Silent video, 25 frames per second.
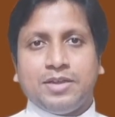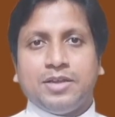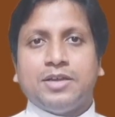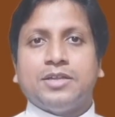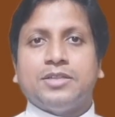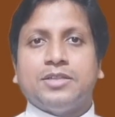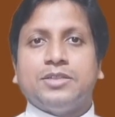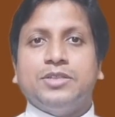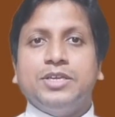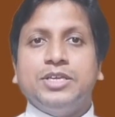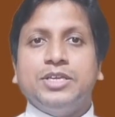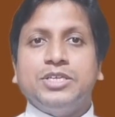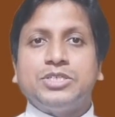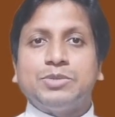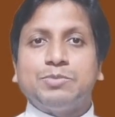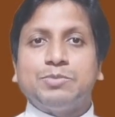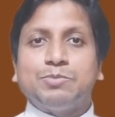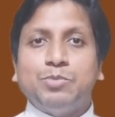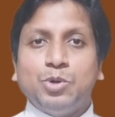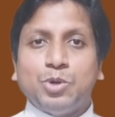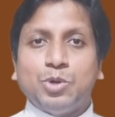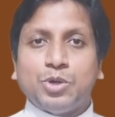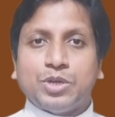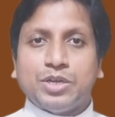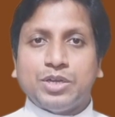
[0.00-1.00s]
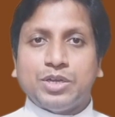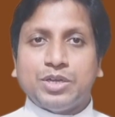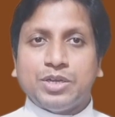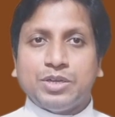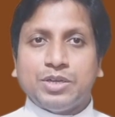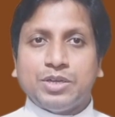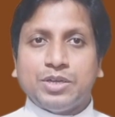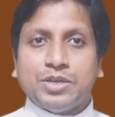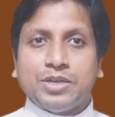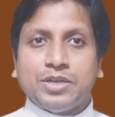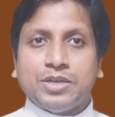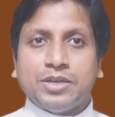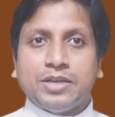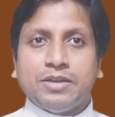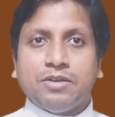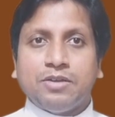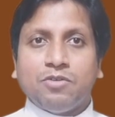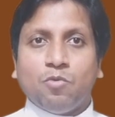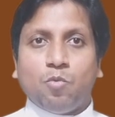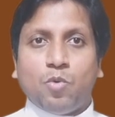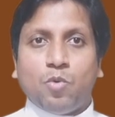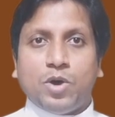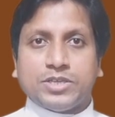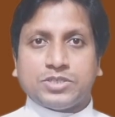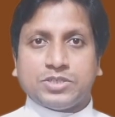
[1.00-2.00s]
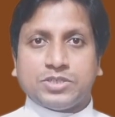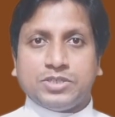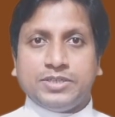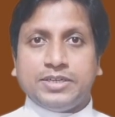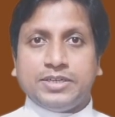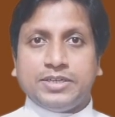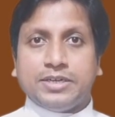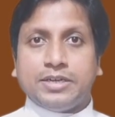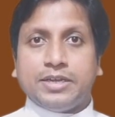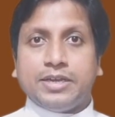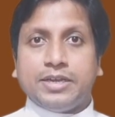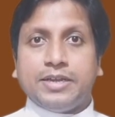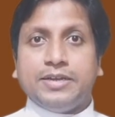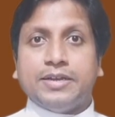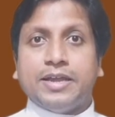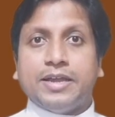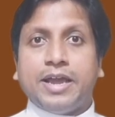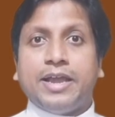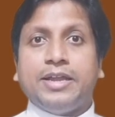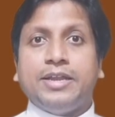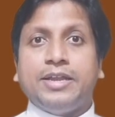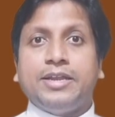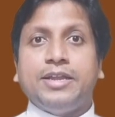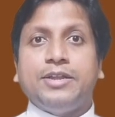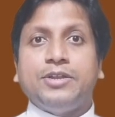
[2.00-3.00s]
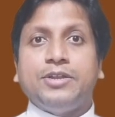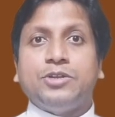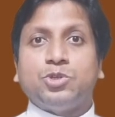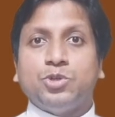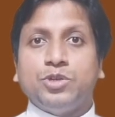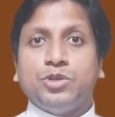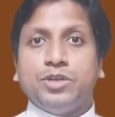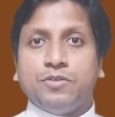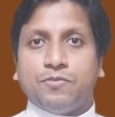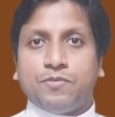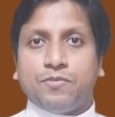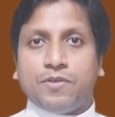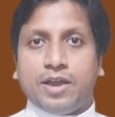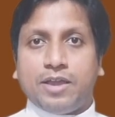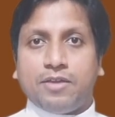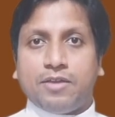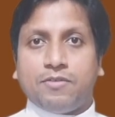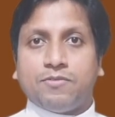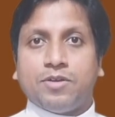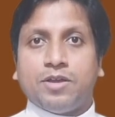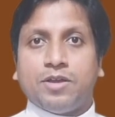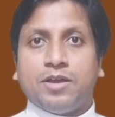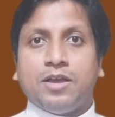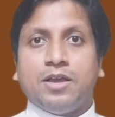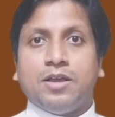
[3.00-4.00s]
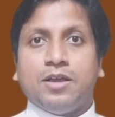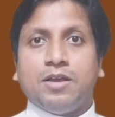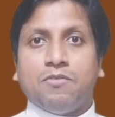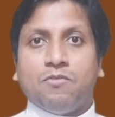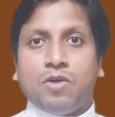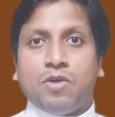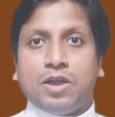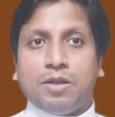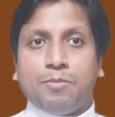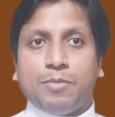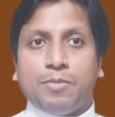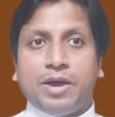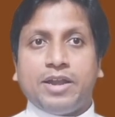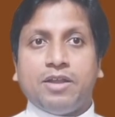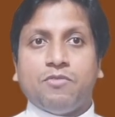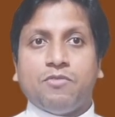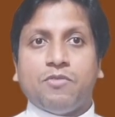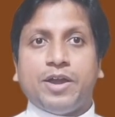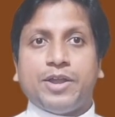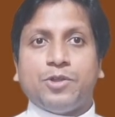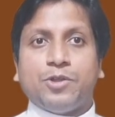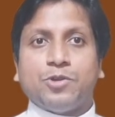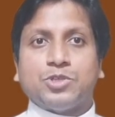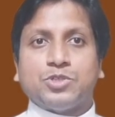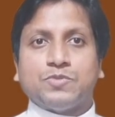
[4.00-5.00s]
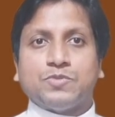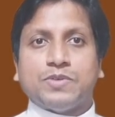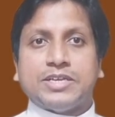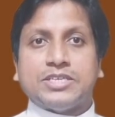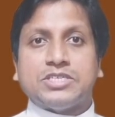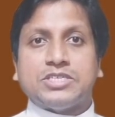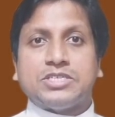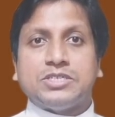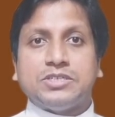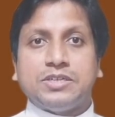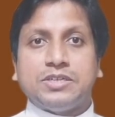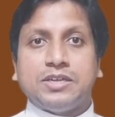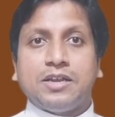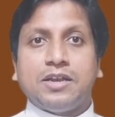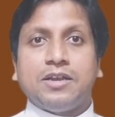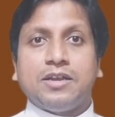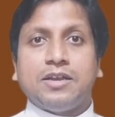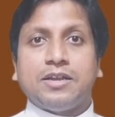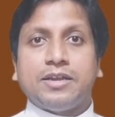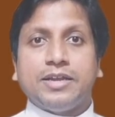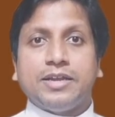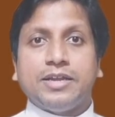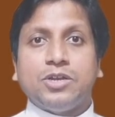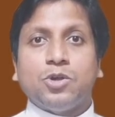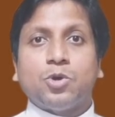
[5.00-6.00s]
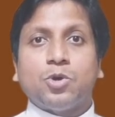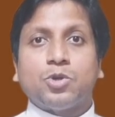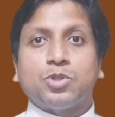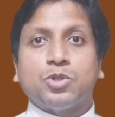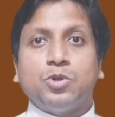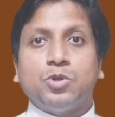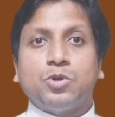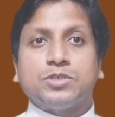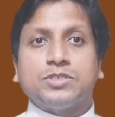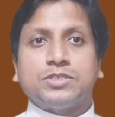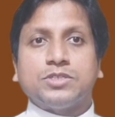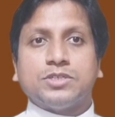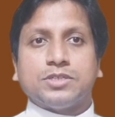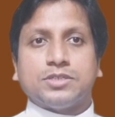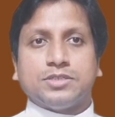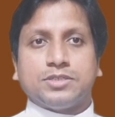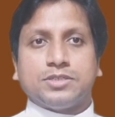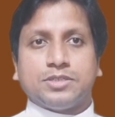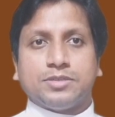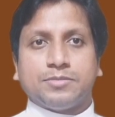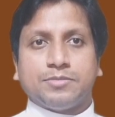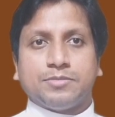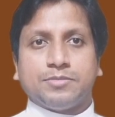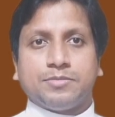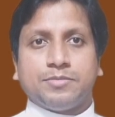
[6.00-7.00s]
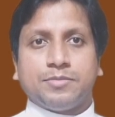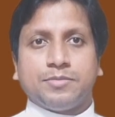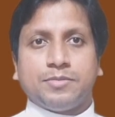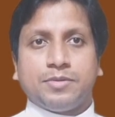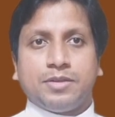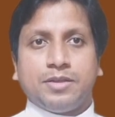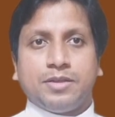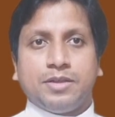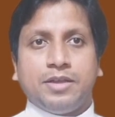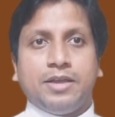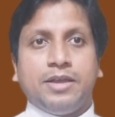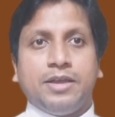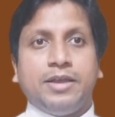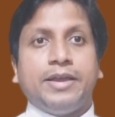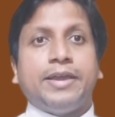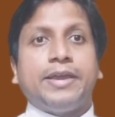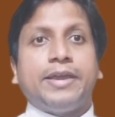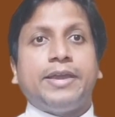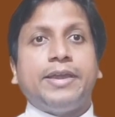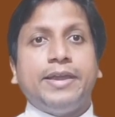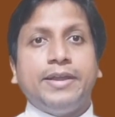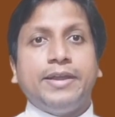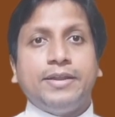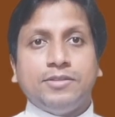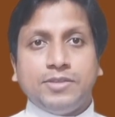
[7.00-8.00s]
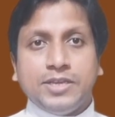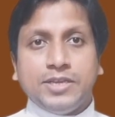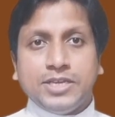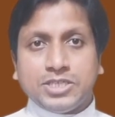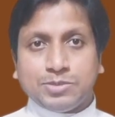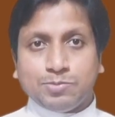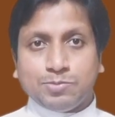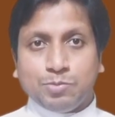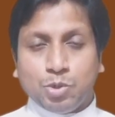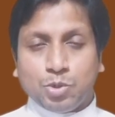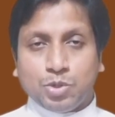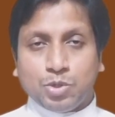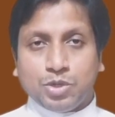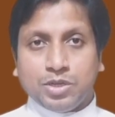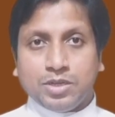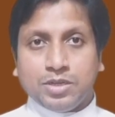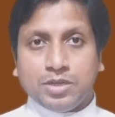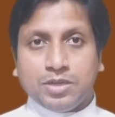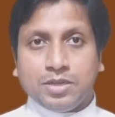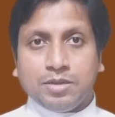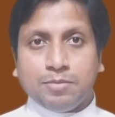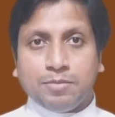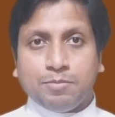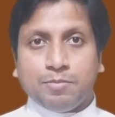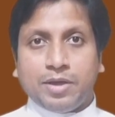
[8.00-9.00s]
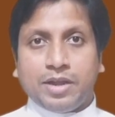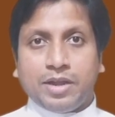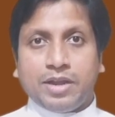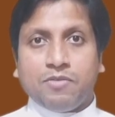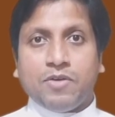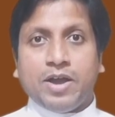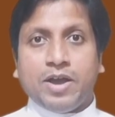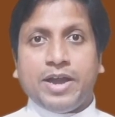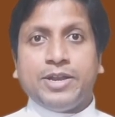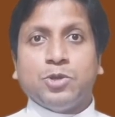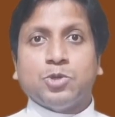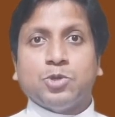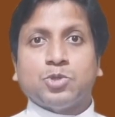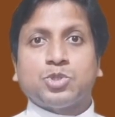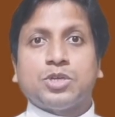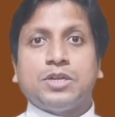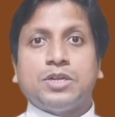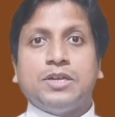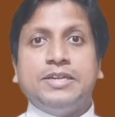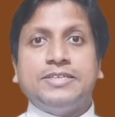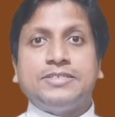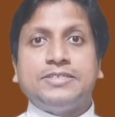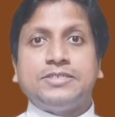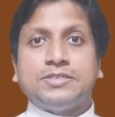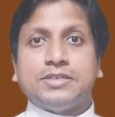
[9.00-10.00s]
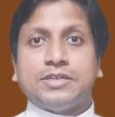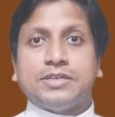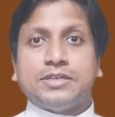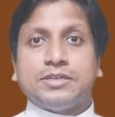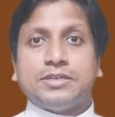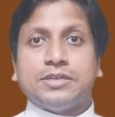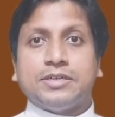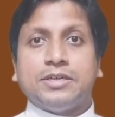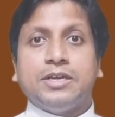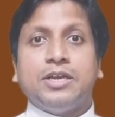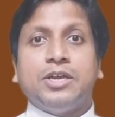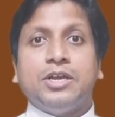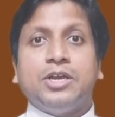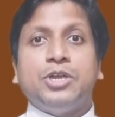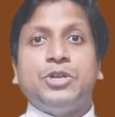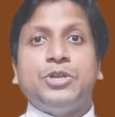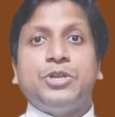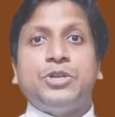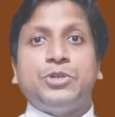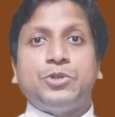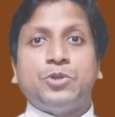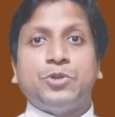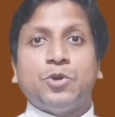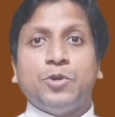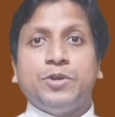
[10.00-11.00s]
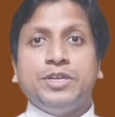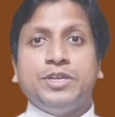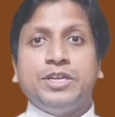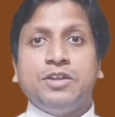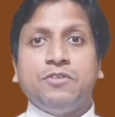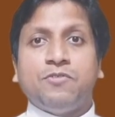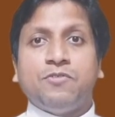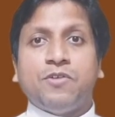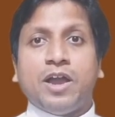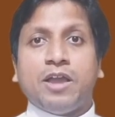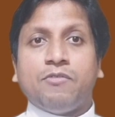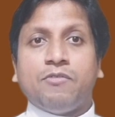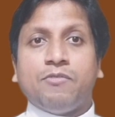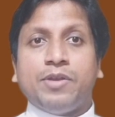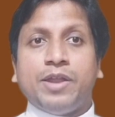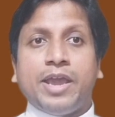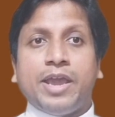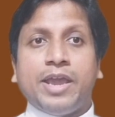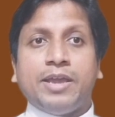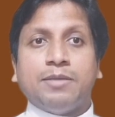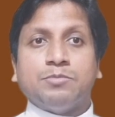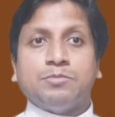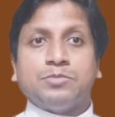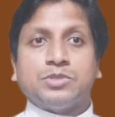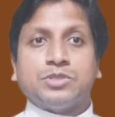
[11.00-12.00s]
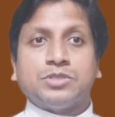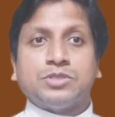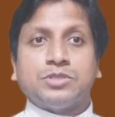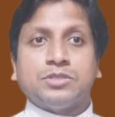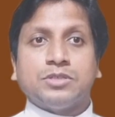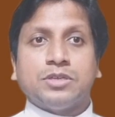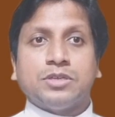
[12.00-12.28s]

This book was written in 1925 while Mar Ivanios was still in the Orthodox Church. In this book, Mar Ivanios listed 25 names